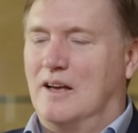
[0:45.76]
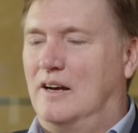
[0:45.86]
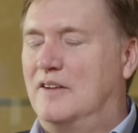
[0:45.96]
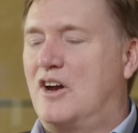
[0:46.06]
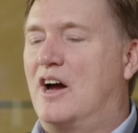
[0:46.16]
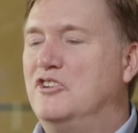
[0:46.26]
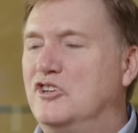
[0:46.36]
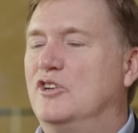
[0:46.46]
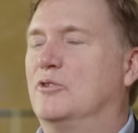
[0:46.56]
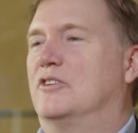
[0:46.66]
Olivia, I knew
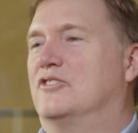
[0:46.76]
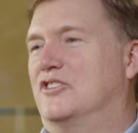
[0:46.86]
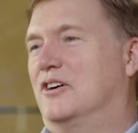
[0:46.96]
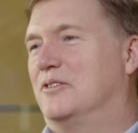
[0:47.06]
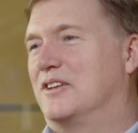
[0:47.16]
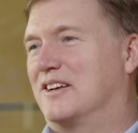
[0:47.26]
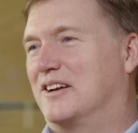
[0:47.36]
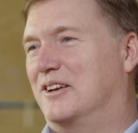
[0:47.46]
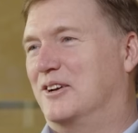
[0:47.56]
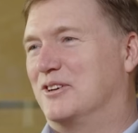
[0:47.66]
you were going to start with that
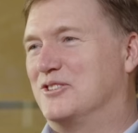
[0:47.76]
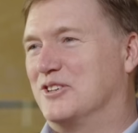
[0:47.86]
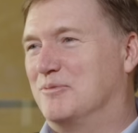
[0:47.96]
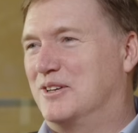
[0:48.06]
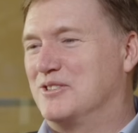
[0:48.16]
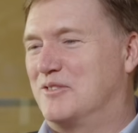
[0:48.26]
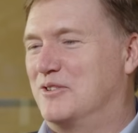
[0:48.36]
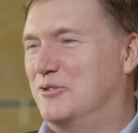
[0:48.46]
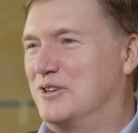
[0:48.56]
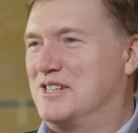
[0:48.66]
kind of question because
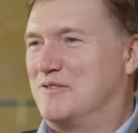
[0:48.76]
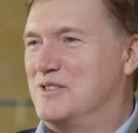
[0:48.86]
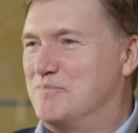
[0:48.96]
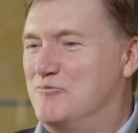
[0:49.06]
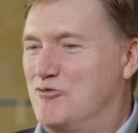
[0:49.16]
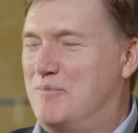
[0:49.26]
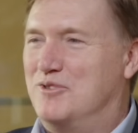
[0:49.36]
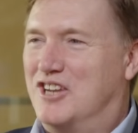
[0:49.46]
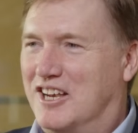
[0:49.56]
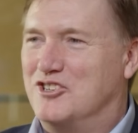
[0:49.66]
lawyers have this
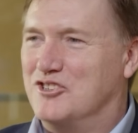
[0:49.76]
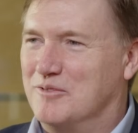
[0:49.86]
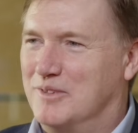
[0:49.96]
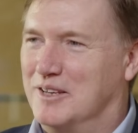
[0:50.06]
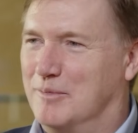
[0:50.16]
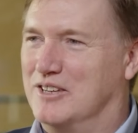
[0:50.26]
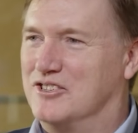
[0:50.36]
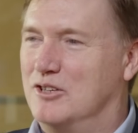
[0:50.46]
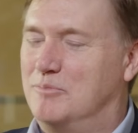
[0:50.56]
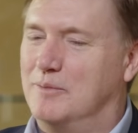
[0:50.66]
reputation of being a bit
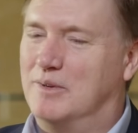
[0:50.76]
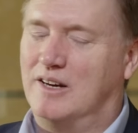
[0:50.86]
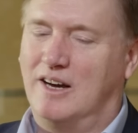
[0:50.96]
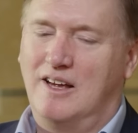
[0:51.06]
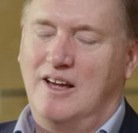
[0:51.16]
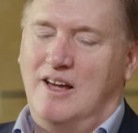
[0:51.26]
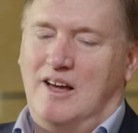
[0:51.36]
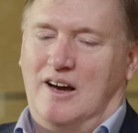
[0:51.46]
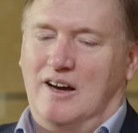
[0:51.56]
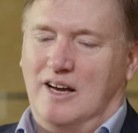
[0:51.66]
dopey, but
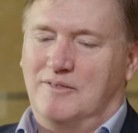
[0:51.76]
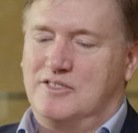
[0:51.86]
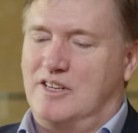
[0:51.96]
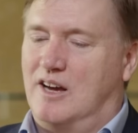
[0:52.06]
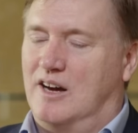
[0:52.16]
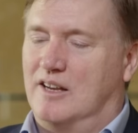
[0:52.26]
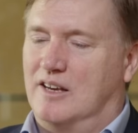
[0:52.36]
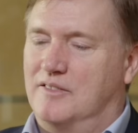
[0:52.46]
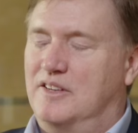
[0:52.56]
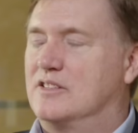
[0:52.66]
I have to say,
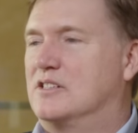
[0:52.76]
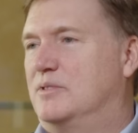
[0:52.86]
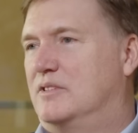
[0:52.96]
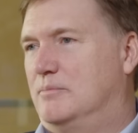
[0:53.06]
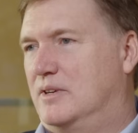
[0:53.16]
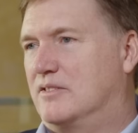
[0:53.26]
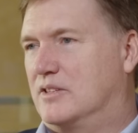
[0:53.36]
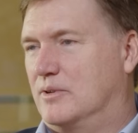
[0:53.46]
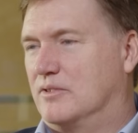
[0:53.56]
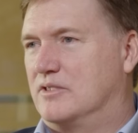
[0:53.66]
I think it's a bit of a myth,
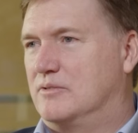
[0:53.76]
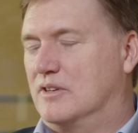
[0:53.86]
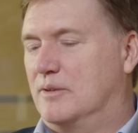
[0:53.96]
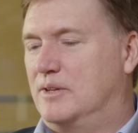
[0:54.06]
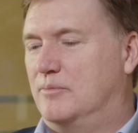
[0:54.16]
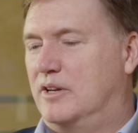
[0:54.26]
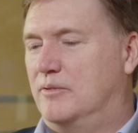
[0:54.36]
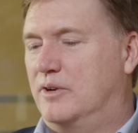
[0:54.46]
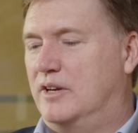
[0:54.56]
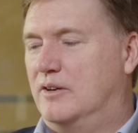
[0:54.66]
to be honest with you. I
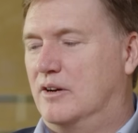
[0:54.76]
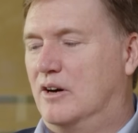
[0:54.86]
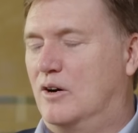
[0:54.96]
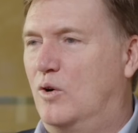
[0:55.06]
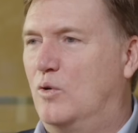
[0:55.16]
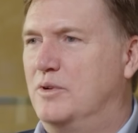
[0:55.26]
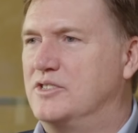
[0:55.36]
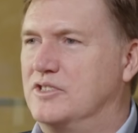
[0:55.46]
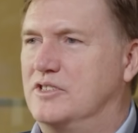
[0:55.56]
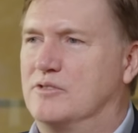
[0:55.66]
mean, our whole
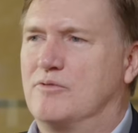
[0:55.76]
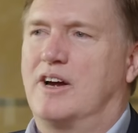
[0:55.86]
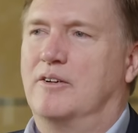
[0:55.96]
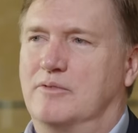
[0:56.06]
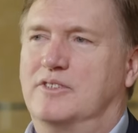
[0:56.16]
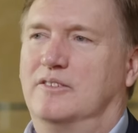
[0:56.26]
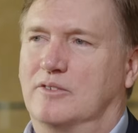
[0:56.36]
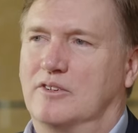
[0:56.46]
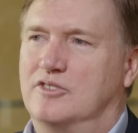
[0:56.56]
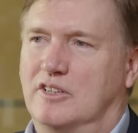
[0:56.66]
business is around
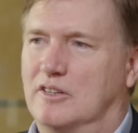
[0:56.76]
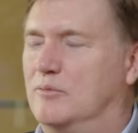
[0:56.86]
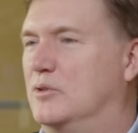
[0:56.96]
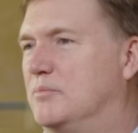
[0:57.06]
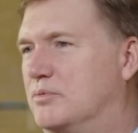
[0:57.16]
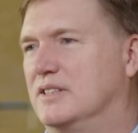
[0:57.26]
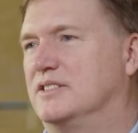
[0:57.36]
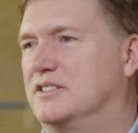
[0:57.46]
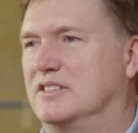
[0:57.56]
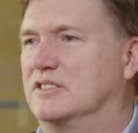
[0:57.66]
technology. Our word
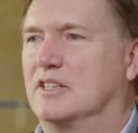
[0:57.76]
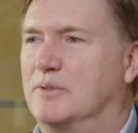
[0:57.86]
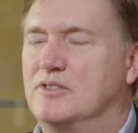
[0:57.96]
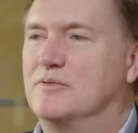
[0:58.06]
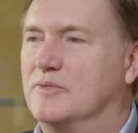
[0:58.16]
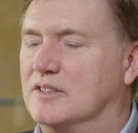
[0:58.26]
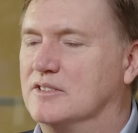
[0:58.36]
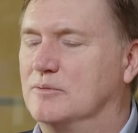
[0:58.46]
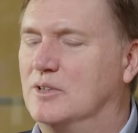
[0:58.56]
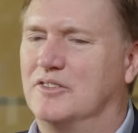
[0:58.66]
processing is the most
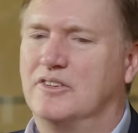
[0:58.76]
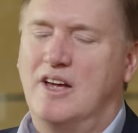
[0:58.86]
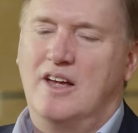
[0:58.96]
advanced in the world,